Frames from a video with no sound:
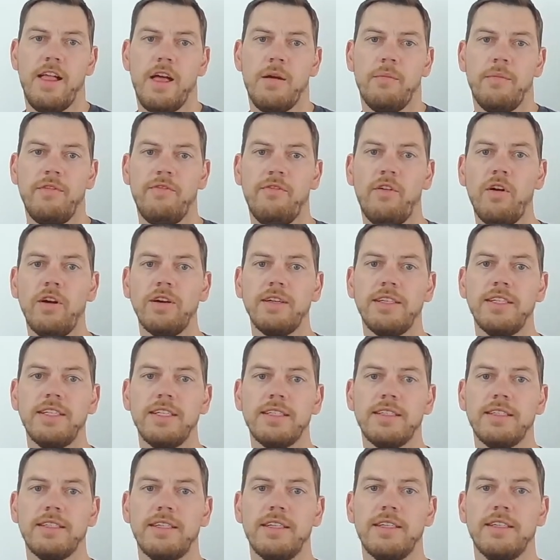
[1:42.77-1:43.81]
Before a
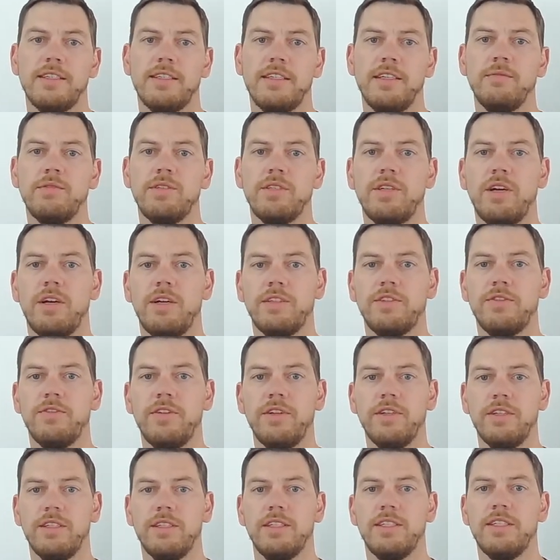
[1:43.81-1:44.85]
test system starts
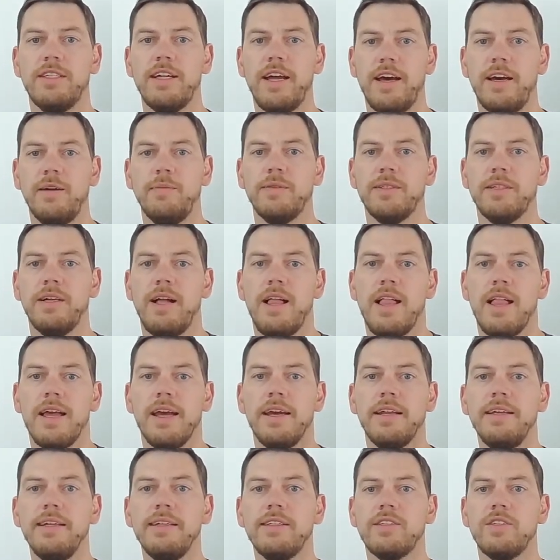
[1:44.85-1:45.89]
further steps,
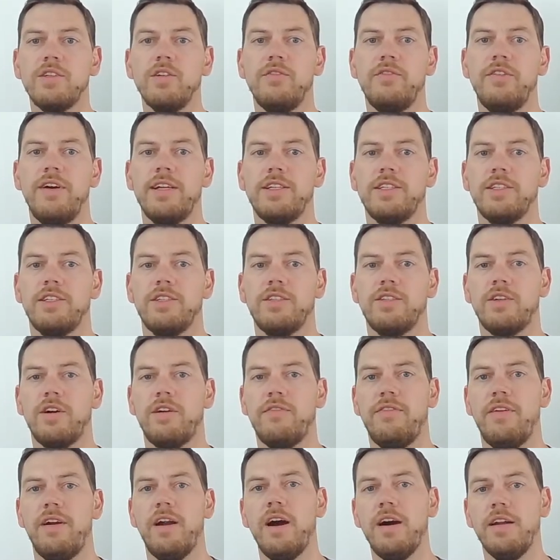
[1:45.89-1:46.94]
it needs to fetch the
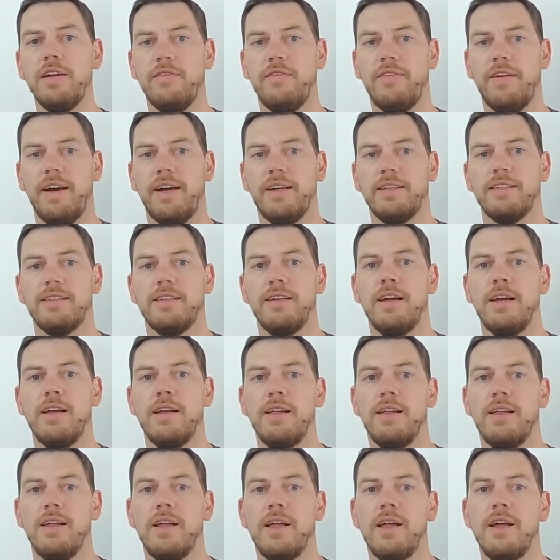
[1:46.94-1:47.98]
software artifacts.
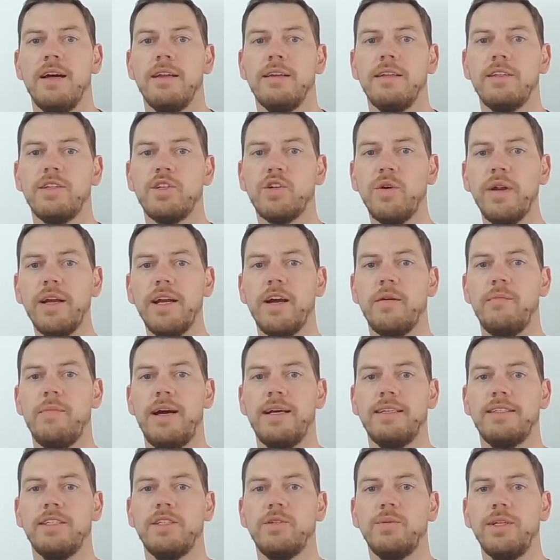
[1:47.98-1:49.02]
The trigger
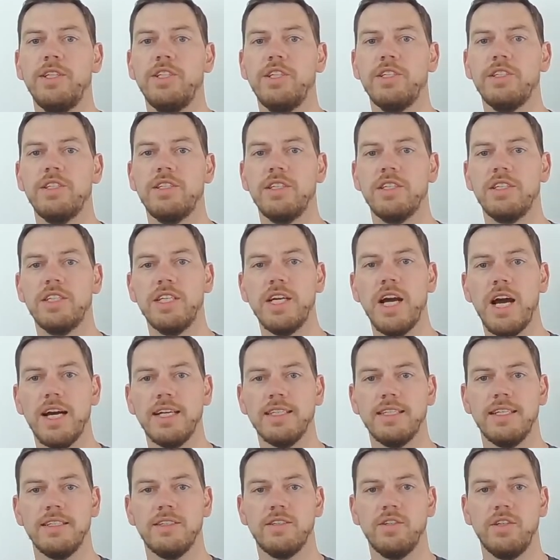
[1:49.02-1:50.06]
message we just
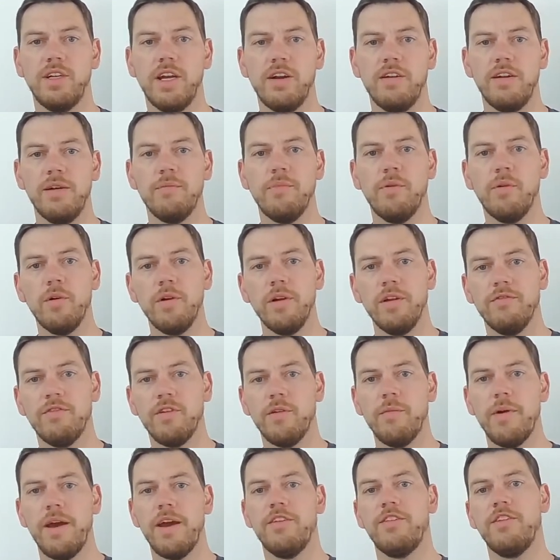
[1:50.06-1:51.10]
discussed has to carry important
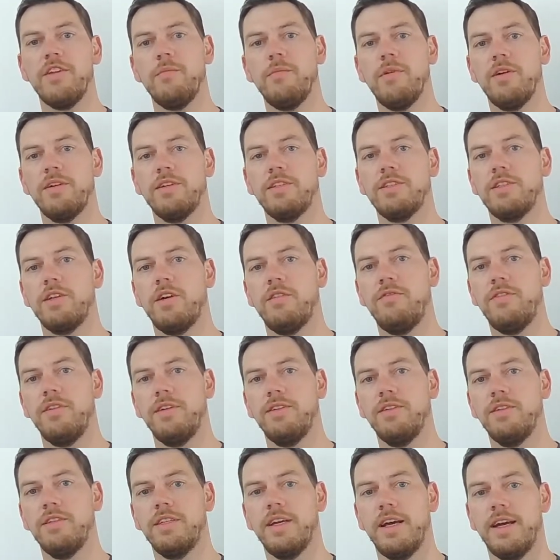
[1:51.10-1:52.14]
information about the software
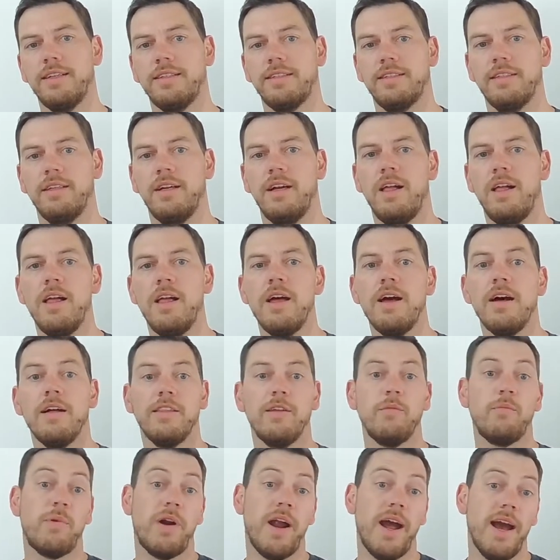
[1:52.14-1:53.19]
to test.
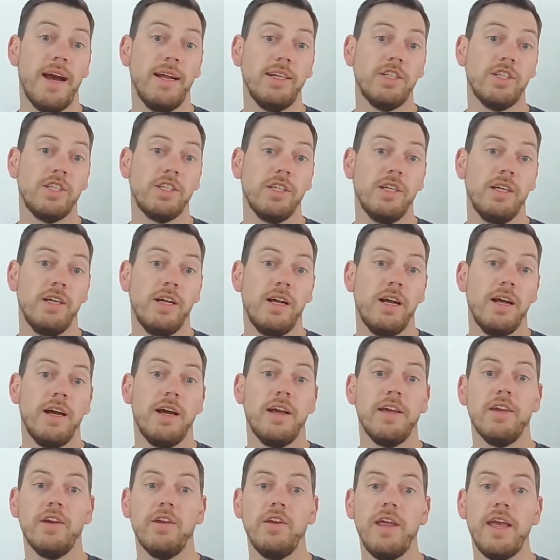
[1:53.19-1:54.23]
The branch, a
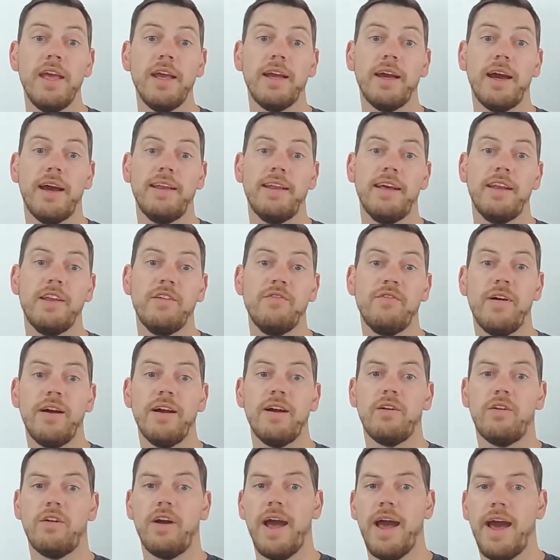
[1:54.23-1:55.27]
unique
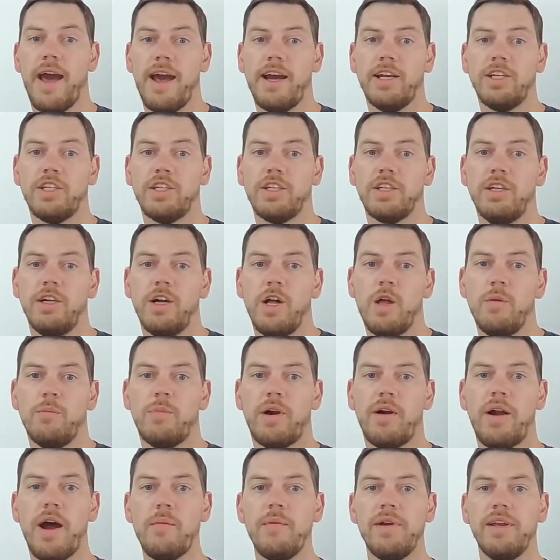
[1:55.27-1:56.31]
identifier or hash,
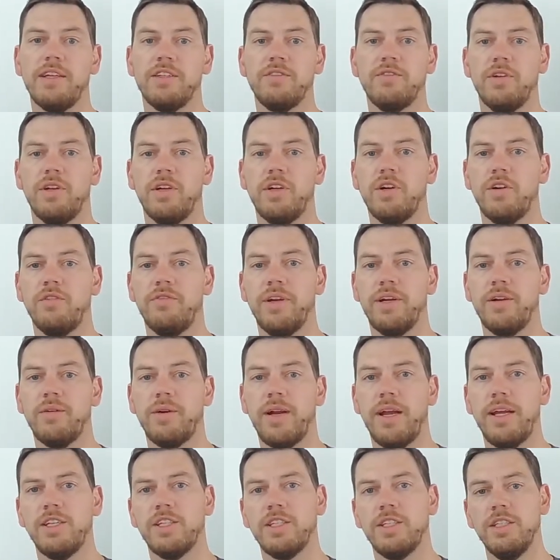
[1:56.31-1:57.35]
parameters for the
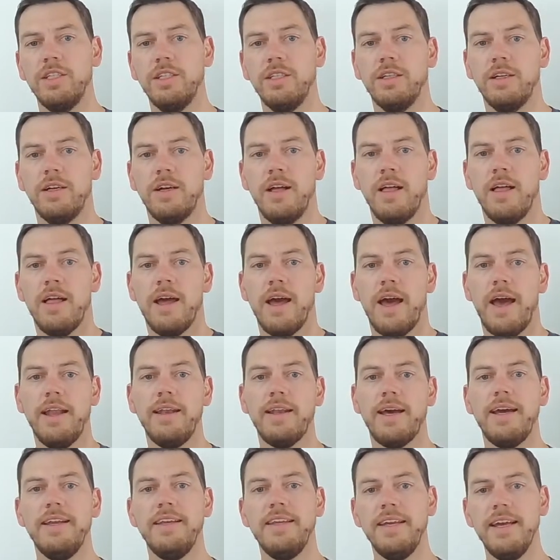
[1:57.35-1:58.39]
configuration, and
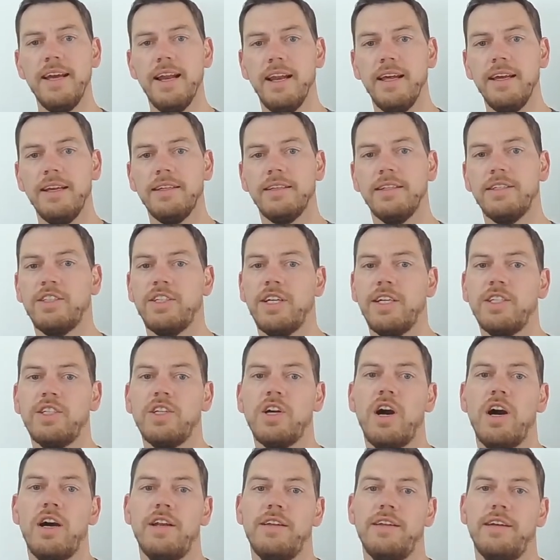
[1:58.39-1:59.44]
ideally the change
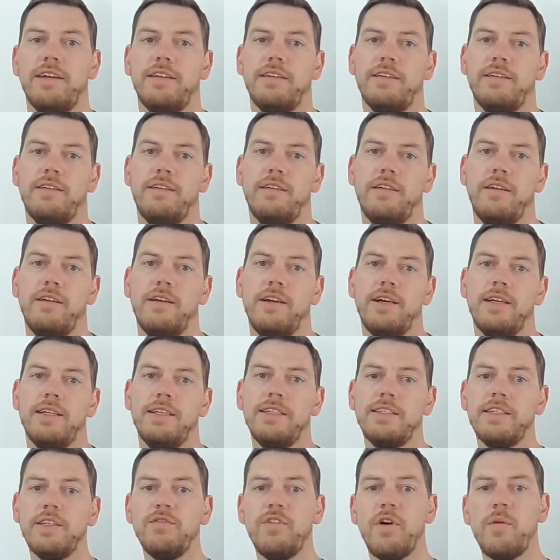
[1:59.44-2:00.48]
content.
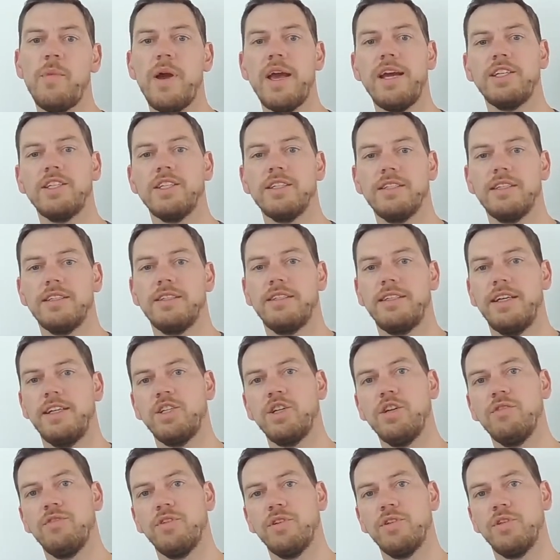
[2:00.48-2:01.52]
This information is
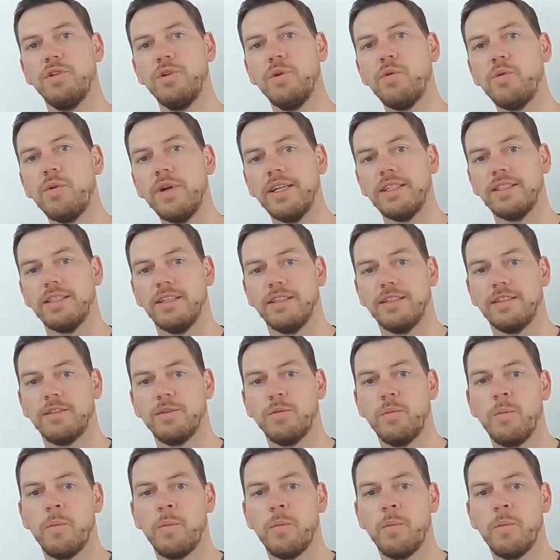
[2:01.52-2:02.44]
essential for two reasons.